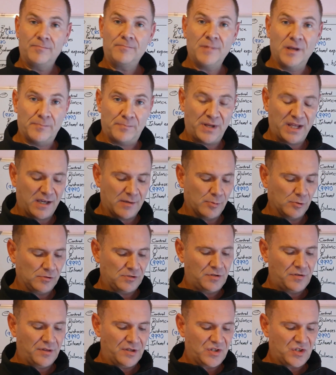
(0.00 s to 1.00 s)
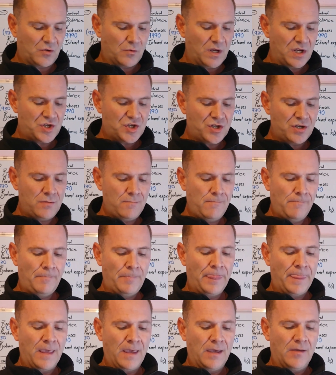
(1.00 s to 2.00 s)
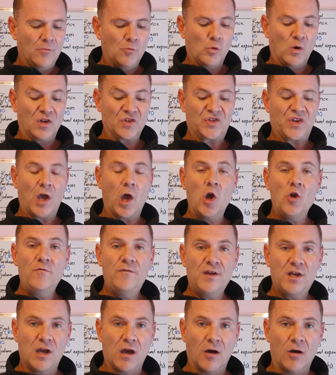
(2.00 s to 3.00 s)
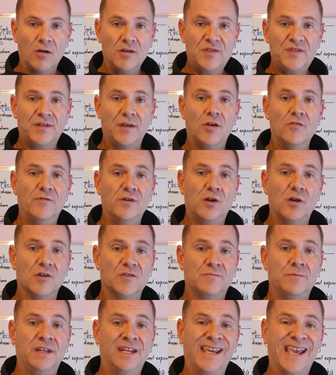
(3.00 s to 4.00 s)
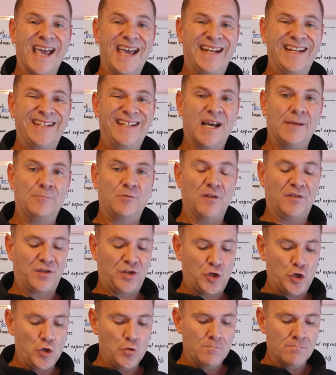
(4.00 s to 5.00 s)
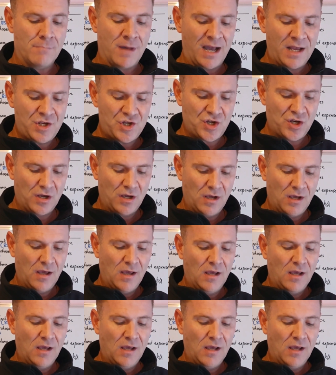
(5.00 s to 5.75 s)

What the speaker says: applicable to this question, was overcast. Overcast meaning added up with too much.